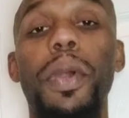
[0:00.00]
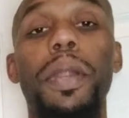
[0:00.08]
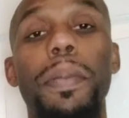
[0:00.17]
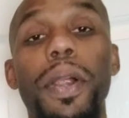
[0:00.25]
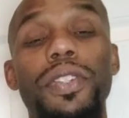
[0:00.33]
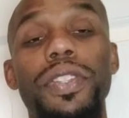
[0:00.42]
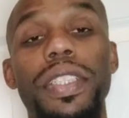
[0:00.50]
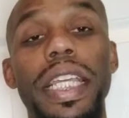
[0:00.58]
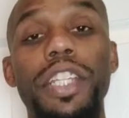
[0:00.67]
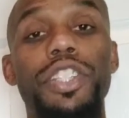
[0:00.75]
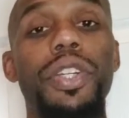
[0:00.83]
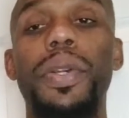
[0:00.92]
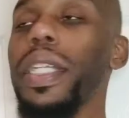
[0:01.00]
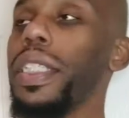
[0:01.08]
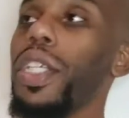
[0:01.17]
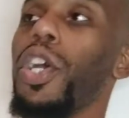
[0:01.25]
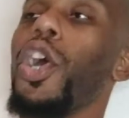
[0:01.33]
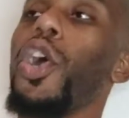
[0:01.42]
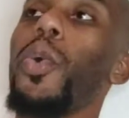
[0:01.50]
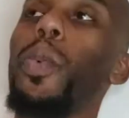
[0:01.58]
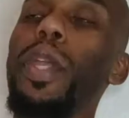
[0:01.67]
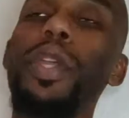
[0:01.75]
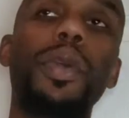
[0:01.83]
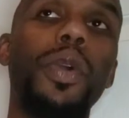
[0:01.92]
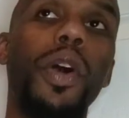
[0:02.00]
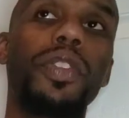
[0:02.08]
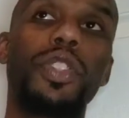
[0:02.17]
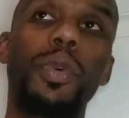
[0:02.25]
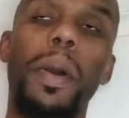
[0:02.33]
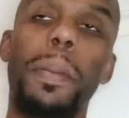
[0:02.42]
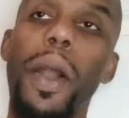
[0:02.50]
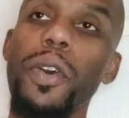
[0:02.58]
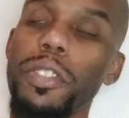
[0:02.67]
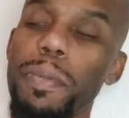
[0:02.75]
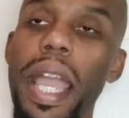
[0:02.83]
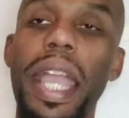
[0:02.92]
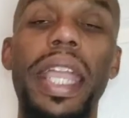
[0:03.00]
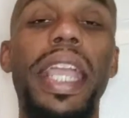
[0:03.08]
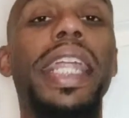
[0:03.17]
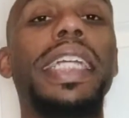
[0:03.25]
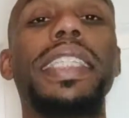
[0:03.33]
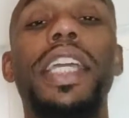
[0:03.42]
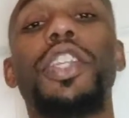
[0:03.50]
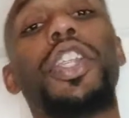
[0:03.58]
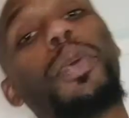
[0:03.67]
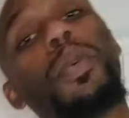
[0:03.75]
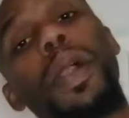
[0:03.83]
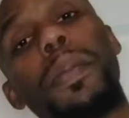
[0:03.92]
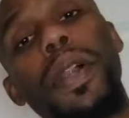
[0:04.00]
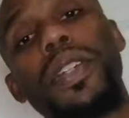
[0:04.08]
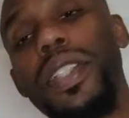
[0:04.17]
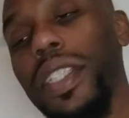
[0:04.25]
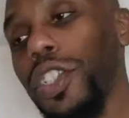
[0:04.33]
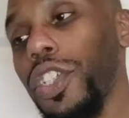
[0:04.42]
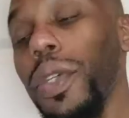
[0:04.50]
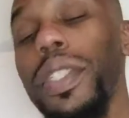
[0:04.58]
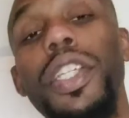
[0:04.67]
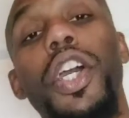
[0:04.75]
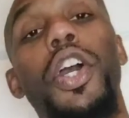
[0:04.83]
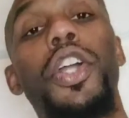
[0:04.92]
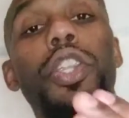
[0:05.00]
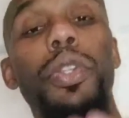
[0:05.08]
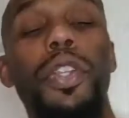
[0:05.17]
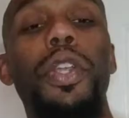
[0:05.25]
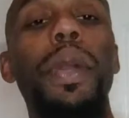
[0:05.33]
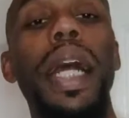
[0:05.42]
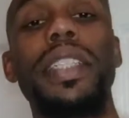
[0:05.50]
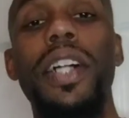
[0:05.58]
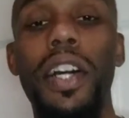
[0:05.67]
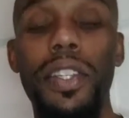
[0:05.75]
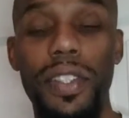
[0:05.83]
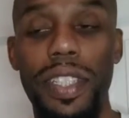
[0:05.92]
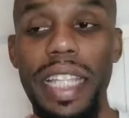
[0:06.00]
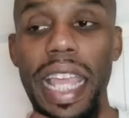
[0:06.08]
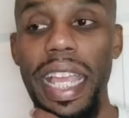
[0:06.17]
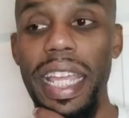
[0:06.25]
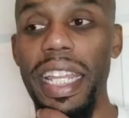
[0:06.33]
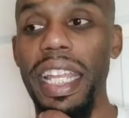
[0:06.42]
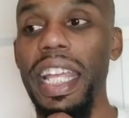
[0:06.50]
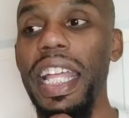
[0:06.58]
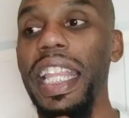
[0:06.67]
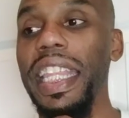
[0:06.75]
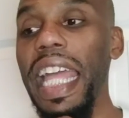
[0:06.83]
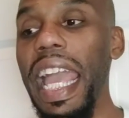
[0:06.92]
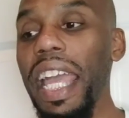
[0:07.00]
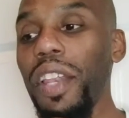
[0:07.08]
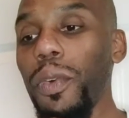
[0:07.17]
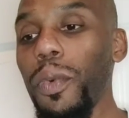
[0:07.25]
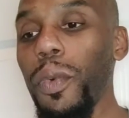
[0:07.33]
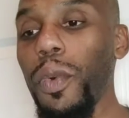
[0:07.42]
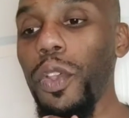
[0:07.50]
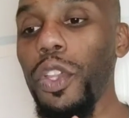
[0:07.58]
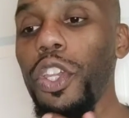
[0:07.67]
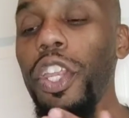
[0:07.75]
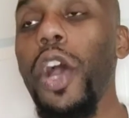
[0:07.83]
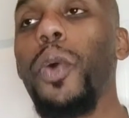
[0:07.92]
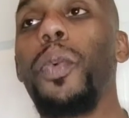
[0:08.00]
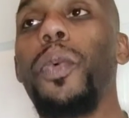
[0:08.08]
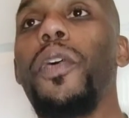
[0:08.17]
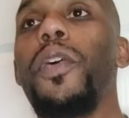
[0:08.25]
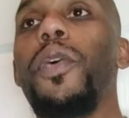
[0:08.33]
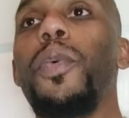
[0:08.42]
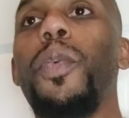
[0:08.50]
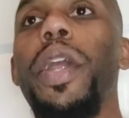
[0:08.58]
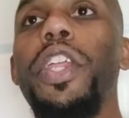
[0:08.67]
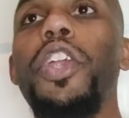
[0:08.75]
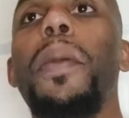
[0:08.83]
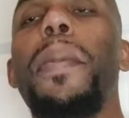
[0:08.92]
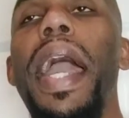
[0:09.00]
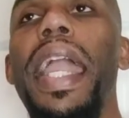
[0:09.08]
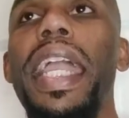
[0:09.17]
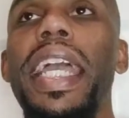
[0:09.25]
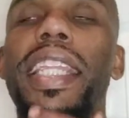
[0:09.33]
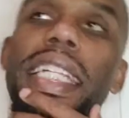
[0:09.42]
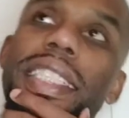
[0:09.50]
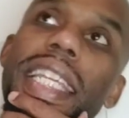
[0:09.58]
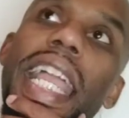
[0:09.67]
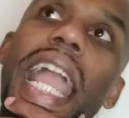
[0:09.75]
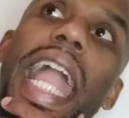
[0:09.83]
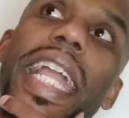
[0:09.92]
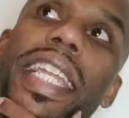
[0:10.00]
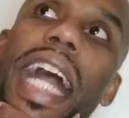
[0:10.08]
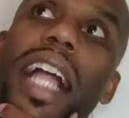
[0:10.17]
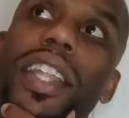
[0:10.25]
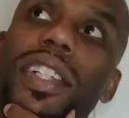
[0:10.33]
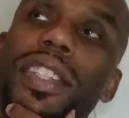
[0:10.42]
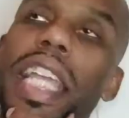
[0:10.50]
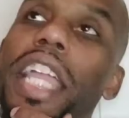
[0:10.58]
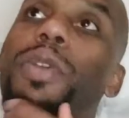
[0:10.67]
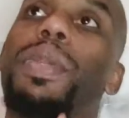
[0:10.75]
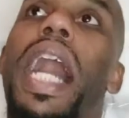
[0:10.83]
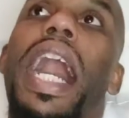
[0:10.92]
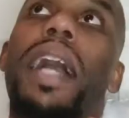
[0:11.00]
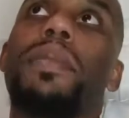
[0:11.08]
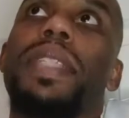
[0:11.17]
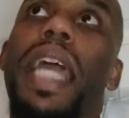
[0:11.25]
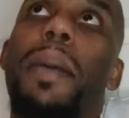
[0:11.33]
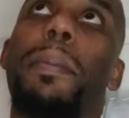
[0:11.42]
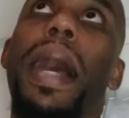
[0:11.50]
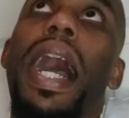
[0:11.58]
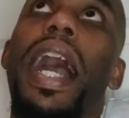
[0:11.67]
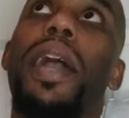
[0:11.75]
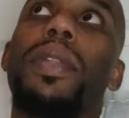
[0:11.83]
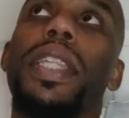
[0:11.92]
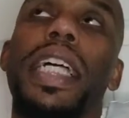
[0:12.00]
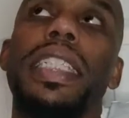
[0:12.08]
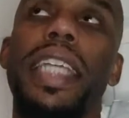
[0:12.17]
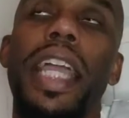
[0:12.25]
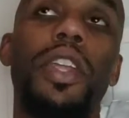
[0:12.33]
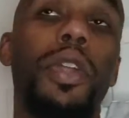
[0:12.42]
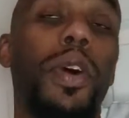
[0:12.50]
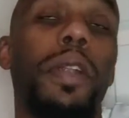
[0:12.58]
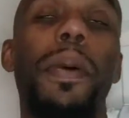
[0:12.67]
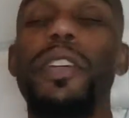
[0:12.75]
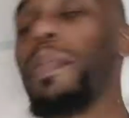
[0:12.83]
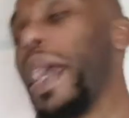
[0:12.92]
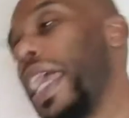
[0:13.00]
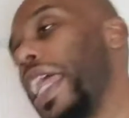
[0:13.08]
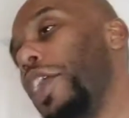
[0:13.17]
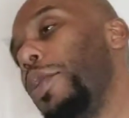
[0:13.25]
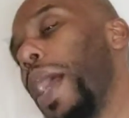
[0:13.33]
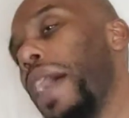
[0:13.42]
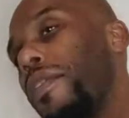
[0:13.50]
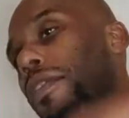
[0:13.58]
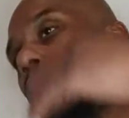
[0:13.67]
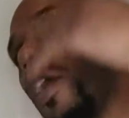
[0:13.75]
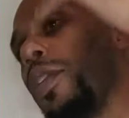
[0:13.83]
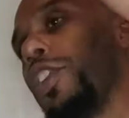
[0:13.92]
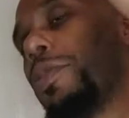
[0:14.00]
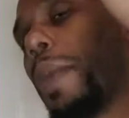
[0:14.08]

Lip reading: want to purchase insurance? When you go to a postpaid and they say, do you want to purchase insurance? Do you guys understand that, you know, when you're paying, let's say $8, and you times that by, let's say you're on a postpaid and you have a phone that